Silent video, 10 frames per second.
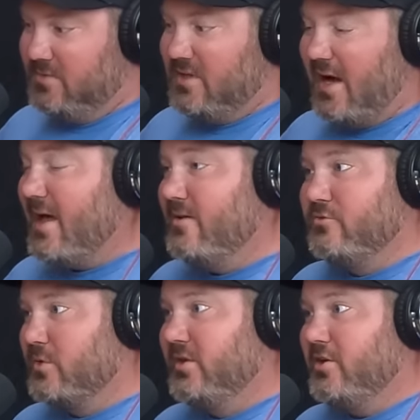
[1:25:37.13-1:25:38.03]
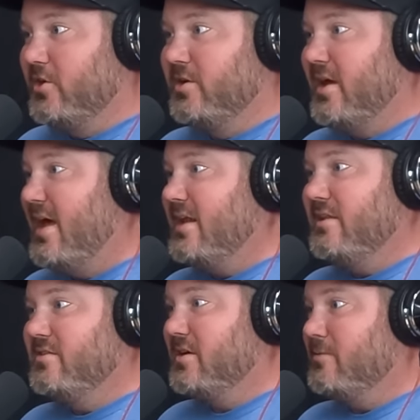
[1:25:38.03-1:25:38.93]
I haven't really heard
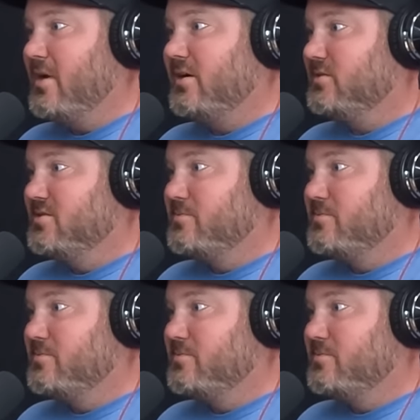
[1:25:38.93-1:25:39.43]
anything about this